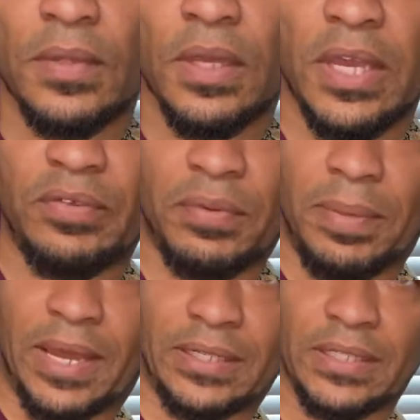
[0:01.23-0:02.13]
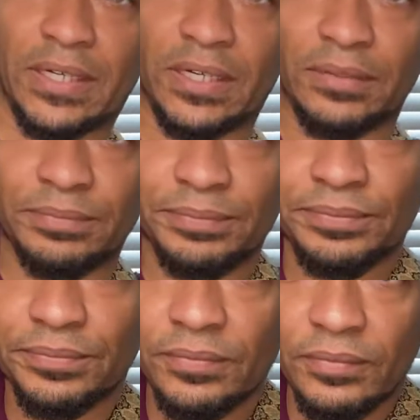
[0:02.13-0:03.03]
Hey everybody,
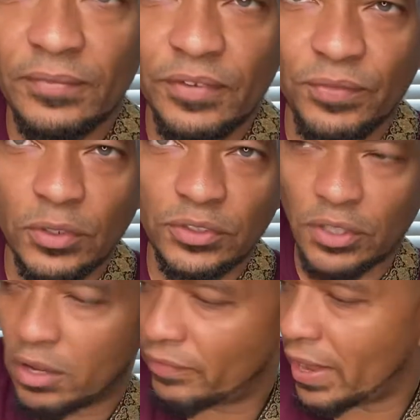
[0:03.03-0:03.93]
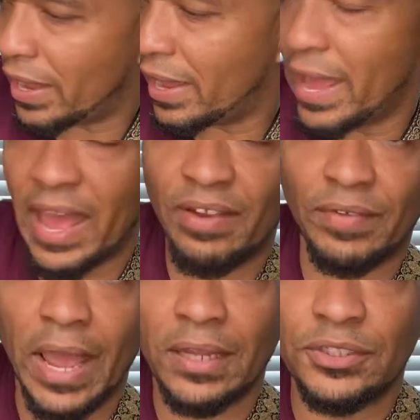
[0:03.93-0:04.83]
first off, I have
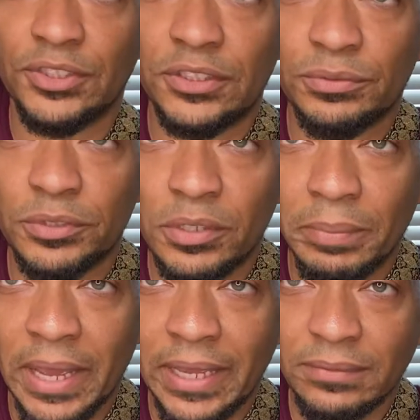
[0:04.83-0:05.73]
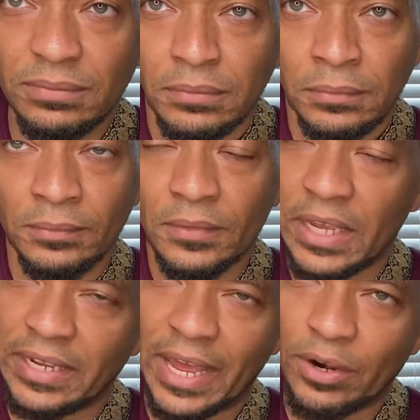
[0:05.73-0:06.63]
allergies real bad,
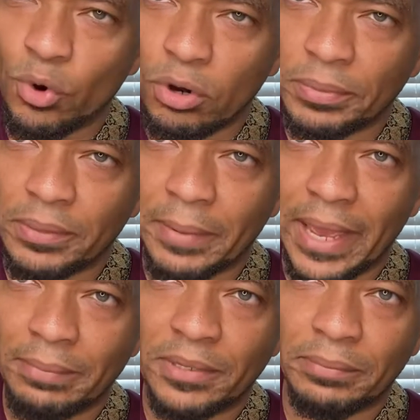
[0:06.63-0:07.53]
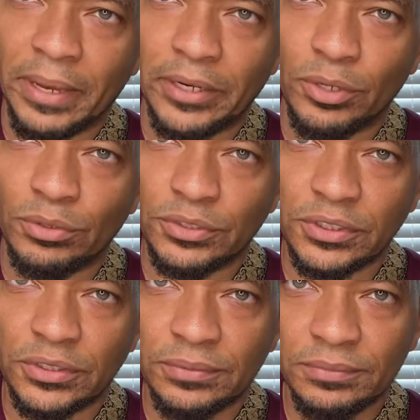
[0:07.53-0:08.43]
and not horribly bad, but my nose
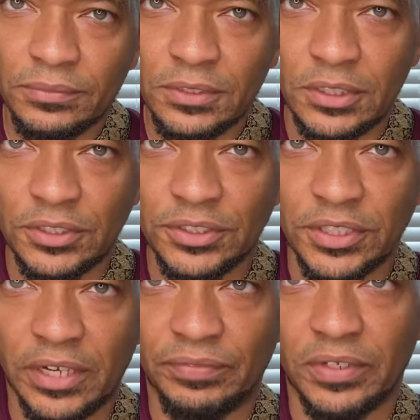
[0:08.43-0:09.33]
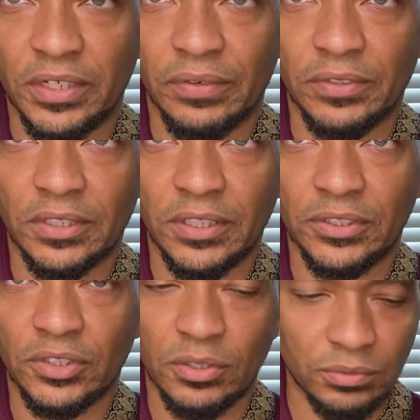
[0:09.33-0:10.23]
is a little stuffy and everything.
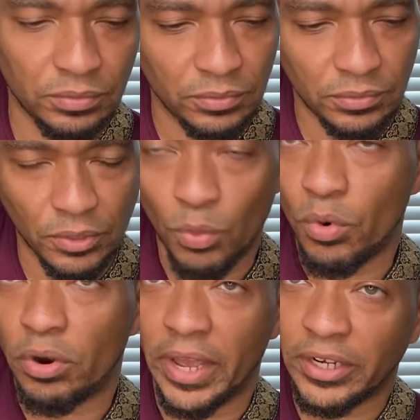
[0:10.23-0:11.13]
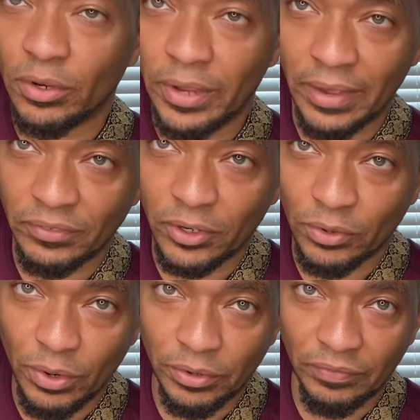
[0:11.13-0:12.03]
So don't worry, I don't have the
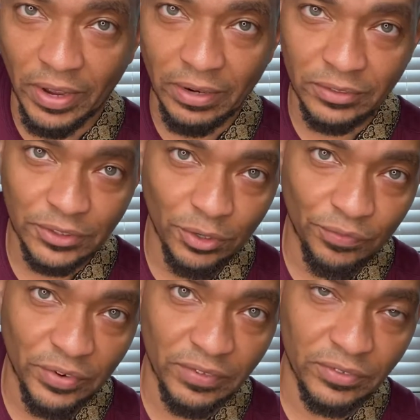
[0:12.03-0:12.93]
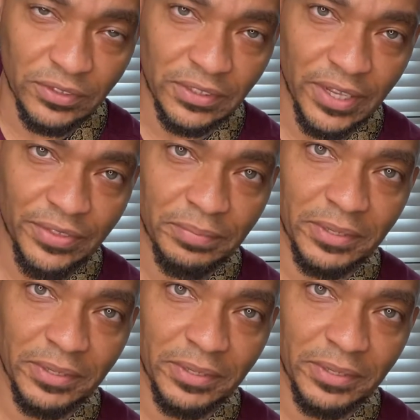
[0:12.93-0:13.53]
coronavirus, no fevers or nothing.